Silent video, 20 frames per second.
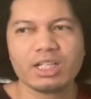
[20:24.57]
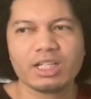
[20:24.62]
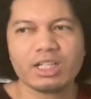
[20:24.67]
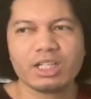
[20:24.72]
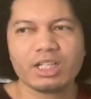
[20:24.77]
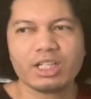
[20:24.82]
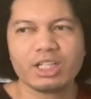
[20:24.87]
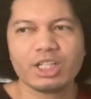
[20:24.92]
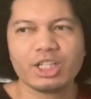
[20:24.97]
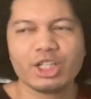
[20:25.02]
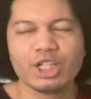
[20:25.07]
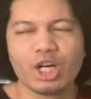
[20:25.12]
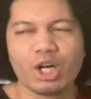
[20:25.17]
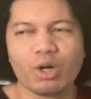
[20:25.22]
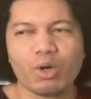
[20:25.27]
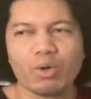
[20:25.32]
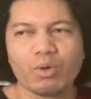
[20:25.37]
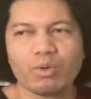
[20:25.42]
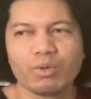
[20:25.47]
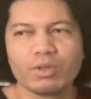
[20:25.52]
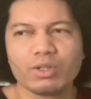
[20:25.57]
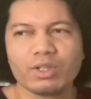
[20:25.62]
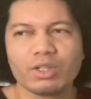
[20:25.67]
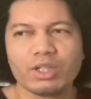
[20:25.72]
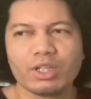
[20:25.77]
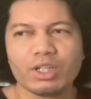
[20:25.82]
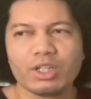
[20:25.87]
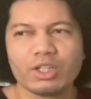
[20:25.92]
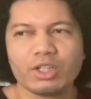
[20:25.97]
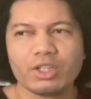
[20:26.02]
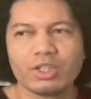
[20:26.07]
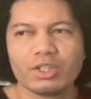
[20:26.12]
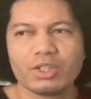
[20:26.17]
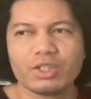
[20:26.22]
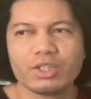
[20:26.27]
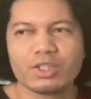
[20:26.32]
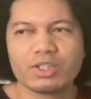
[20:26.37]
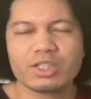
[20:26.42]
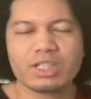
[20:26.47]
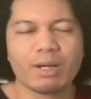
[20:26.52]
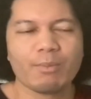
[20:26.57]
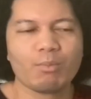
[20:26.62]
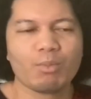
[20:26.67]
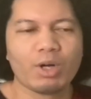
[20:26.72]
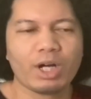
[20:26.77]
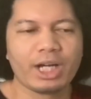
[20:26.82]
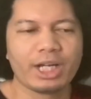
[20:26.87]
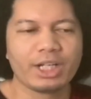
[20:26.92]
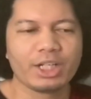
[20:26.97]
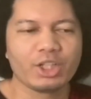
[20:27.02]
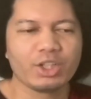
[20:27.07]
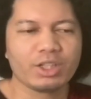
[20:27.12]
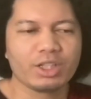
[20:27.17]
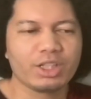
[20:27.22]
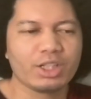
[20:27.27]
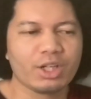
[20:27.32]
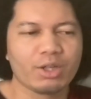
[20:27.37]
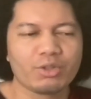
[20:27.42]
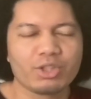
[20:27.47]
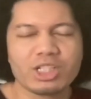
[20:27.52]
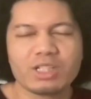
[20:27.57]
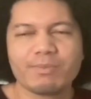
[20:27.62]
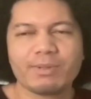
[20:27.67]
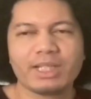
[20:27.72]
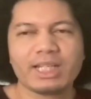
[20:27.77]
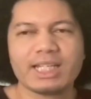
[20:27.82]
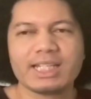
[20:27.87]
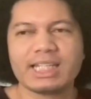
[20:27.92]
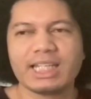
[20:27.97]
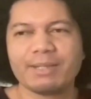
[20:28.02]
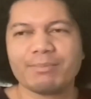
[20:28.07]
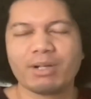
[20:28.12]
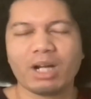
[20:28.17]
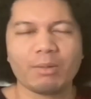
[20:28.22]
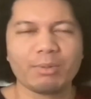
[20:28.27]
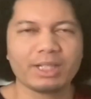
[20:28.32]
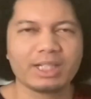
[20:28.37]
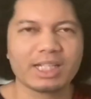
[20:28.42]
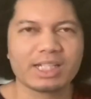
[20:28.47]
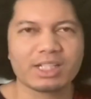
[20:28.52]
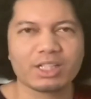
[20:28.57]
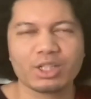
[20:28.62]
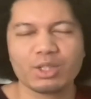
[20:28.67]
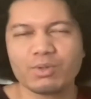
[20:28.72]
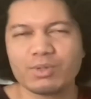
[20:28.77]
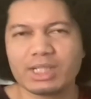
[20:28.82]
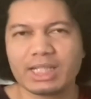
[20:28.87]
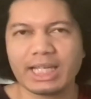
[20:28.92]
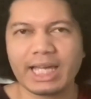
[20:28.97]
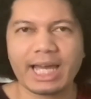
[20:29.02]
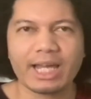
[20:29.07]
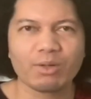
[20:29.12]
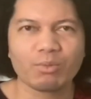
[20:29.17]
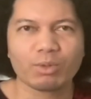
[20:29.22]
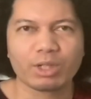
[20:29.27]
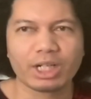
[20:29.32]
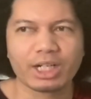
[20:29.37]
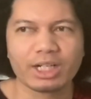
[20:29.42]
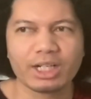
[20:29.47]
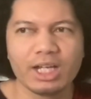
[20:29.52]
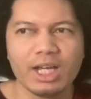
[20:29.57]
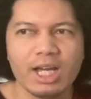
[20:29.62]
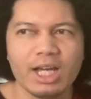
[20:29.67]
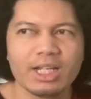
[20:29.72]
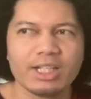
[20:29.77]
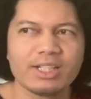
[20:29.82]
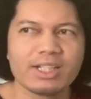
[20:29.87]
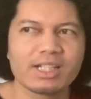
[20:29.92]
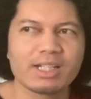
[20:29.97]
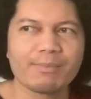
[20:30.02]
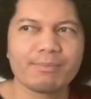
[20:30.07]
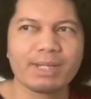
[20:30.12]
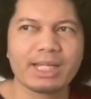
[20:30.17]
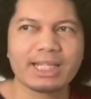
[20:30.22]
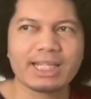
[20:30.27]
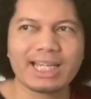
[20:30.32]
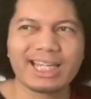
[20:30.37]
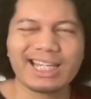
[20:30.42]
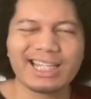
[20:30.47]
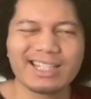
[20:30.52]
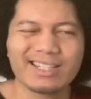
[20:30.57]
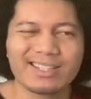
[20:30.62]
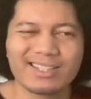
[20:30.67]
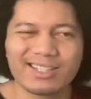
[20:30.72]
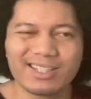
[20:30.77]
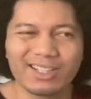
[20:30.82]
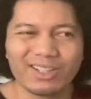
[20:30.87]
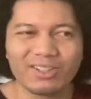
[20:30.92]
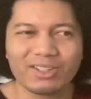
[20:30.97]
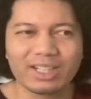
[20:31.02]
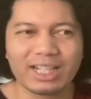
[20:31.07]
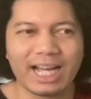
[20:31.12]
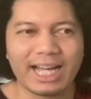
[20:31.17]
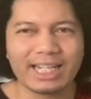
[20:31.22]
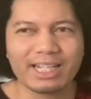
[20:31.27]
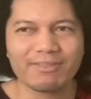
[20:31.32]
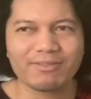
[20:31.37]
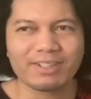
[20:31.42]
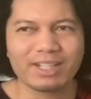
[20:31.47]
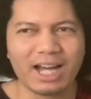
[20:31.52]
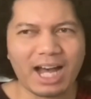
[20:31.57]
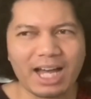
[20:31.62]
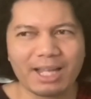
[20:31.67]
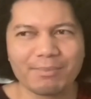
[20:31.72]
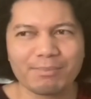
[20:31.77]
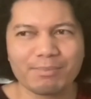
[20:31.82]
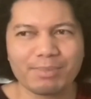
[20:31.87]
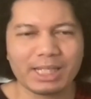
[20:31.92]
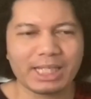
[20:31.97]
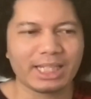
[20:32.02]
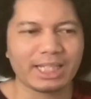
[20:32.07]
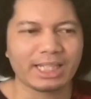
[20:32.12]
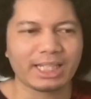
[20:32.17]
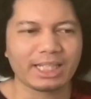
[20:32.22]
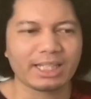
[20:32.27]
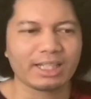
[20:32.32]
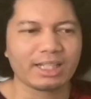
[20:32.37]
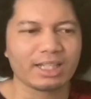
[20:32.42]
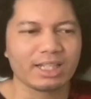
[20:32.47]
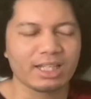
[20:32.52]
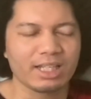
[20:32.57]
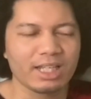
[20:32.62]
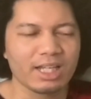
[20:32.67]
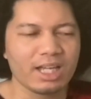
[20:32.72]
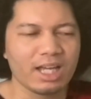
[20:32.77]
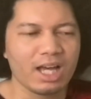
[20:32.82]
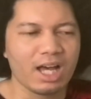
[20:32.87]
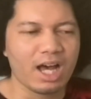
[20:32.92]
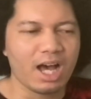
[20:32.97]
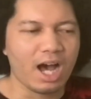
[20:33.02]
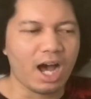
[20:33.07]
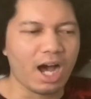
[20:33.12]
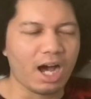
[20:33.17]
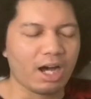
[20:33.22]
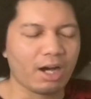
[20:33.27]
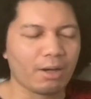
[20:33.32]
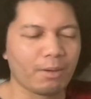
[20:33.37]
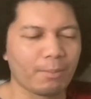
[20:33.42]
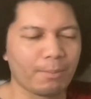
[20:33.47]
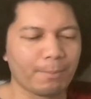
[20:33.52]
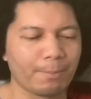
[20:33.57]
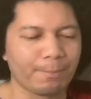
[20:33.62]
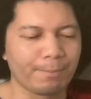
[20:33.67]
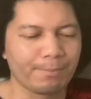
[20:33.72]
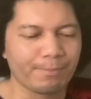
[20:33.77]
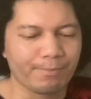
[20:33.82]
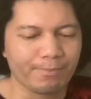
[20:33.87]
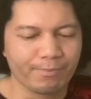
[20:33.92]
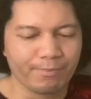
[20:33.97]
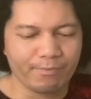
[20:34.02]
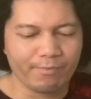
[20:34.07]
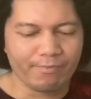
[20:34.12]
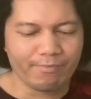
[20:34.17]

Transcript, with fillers: you know, someone, you know, just because he probably doesn't use the N-word doesn't mean that he's still kind of not being, not